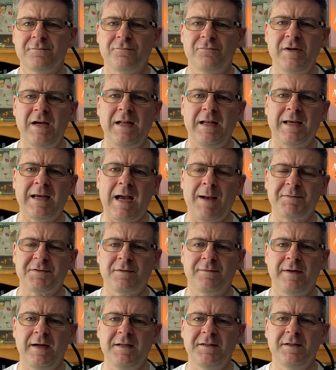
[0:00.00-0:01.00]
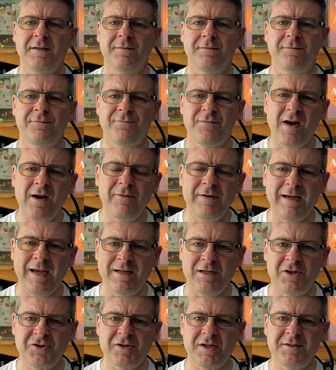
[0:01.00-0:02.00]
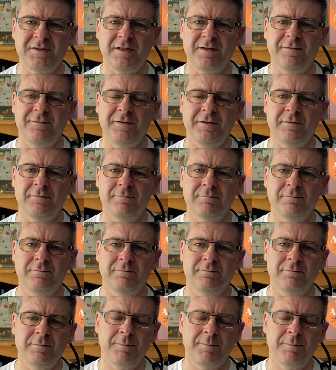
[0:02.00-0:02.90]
really captivating, very energetic film.